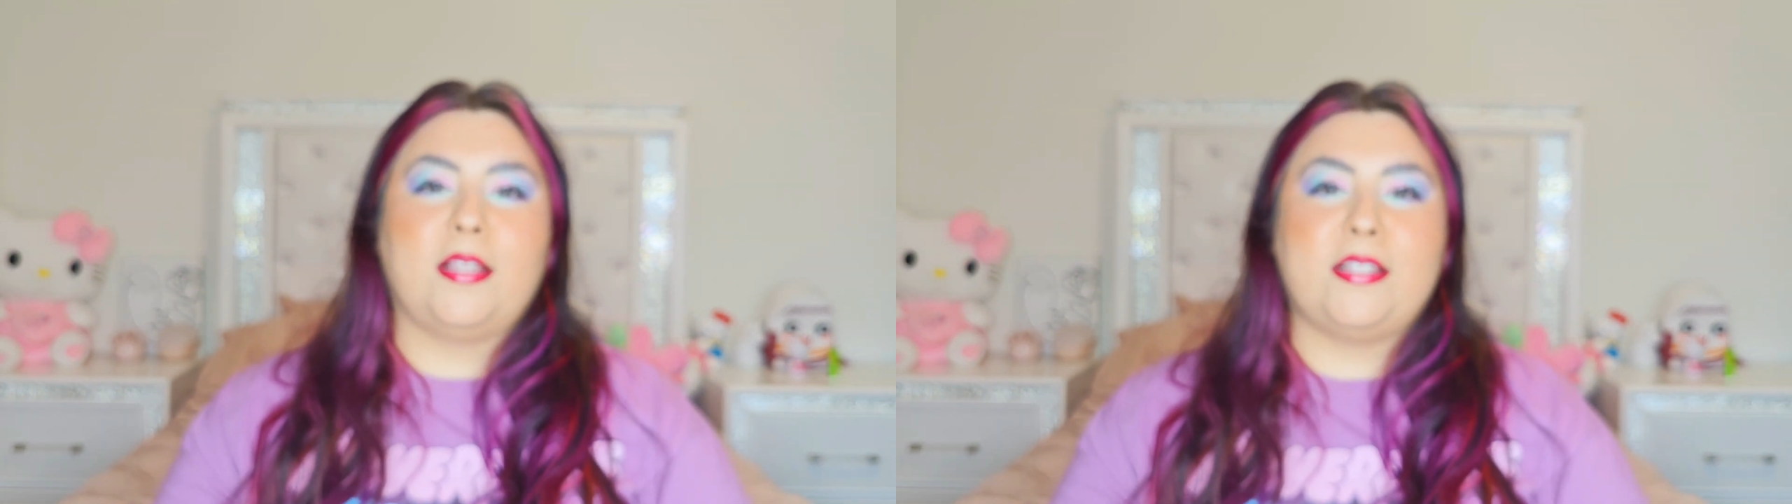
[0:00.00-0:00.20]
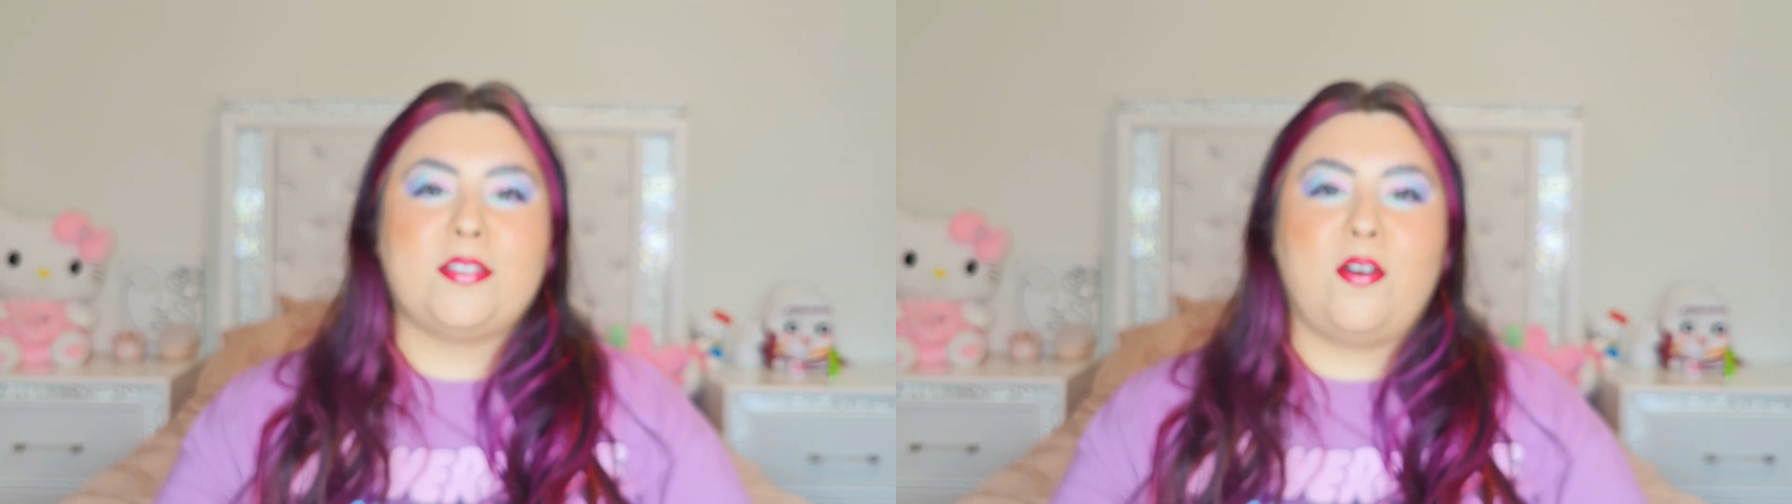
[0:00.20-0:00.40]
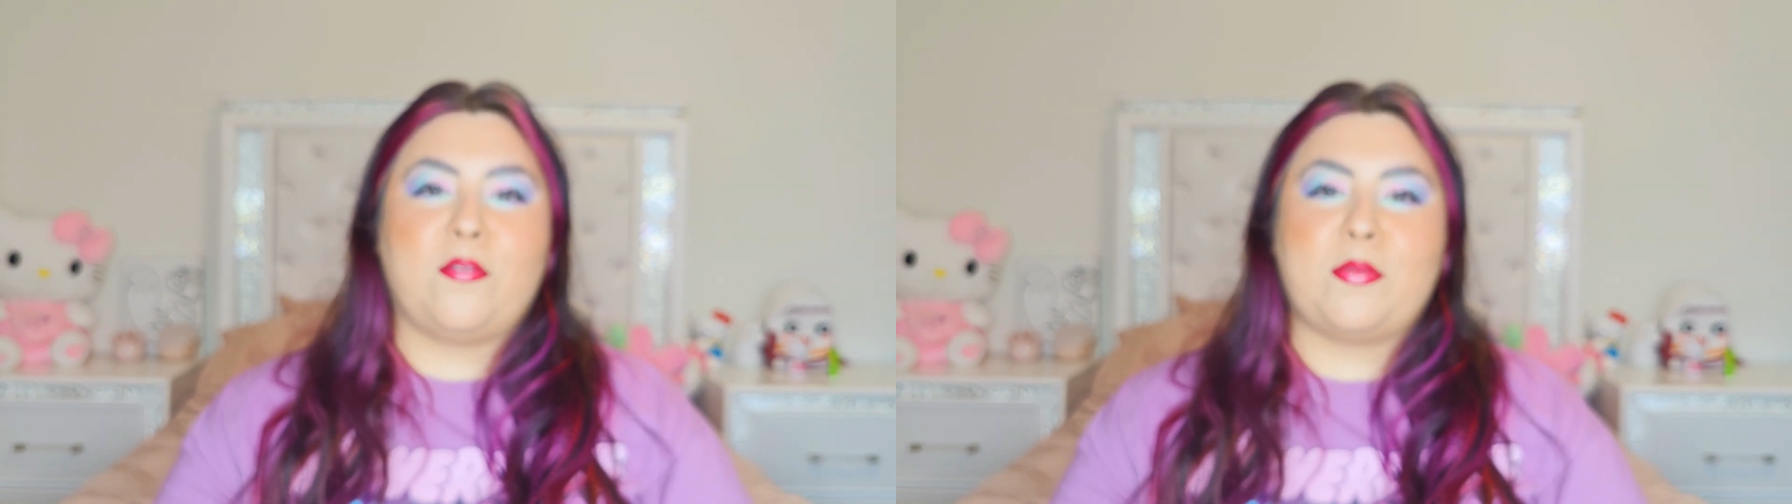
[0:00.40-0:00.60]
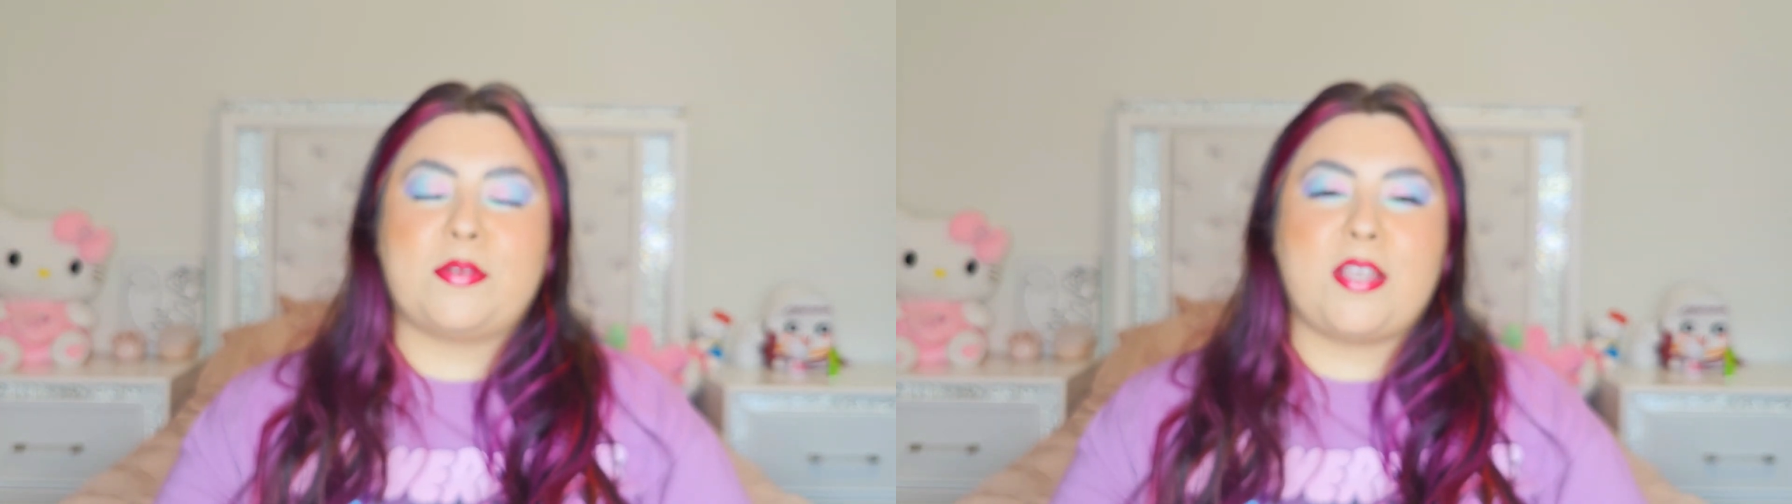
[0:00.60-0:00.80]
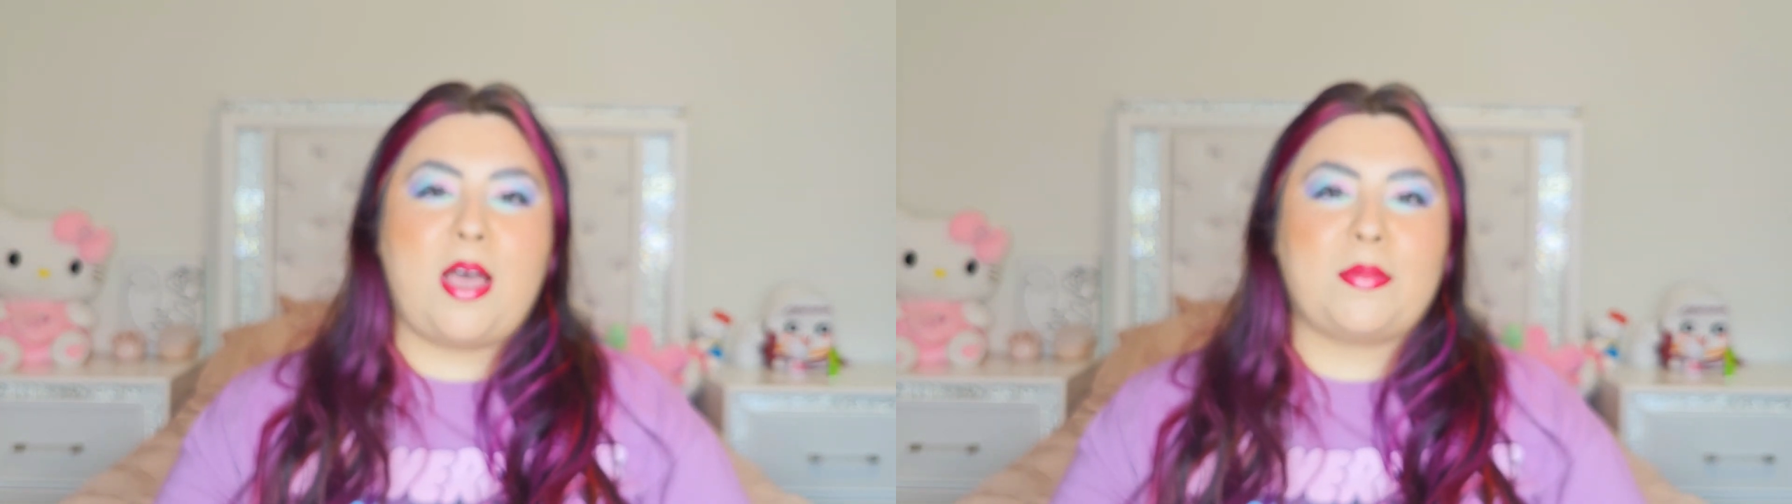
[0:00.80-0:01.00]
Let's go from
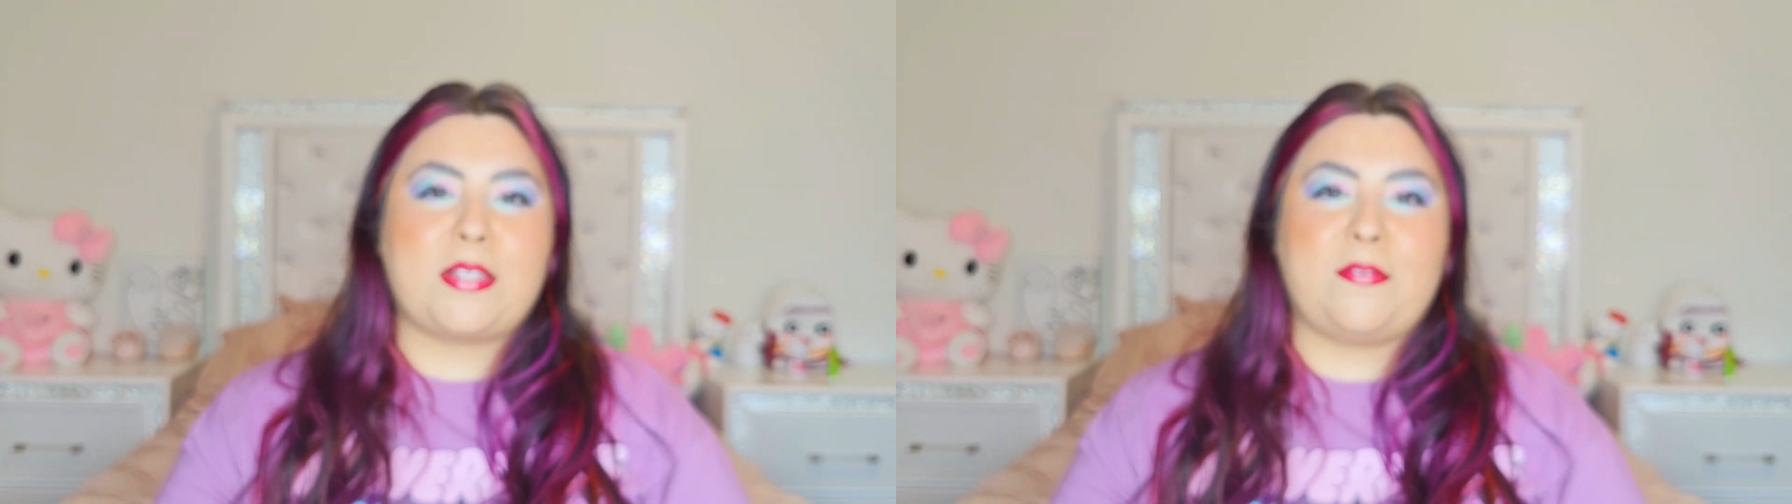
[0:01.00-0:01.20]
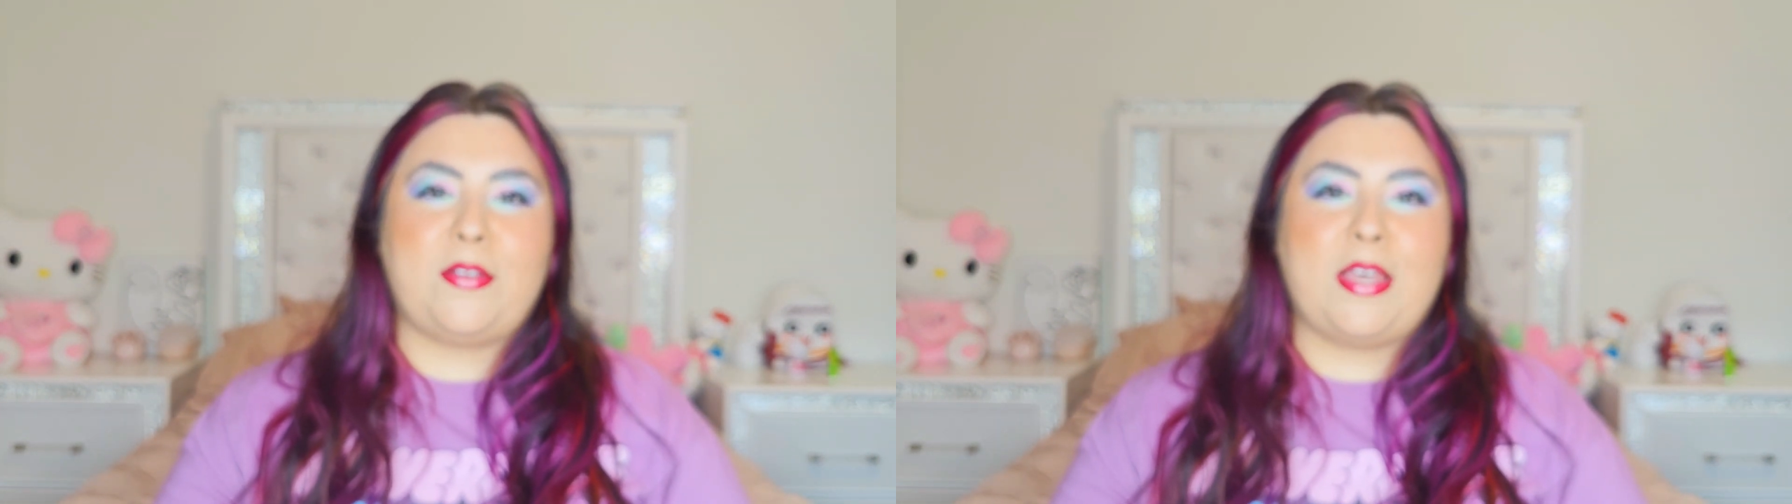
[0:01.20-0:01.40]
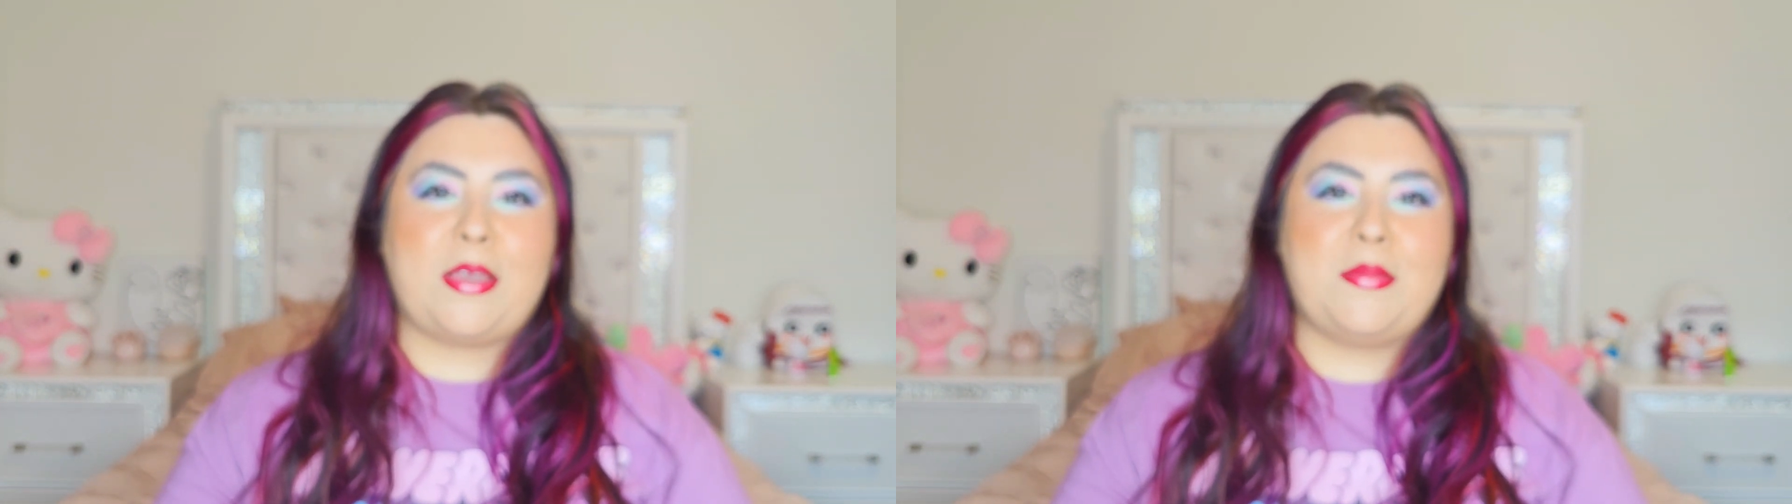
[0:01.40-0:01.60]
the top because I feel like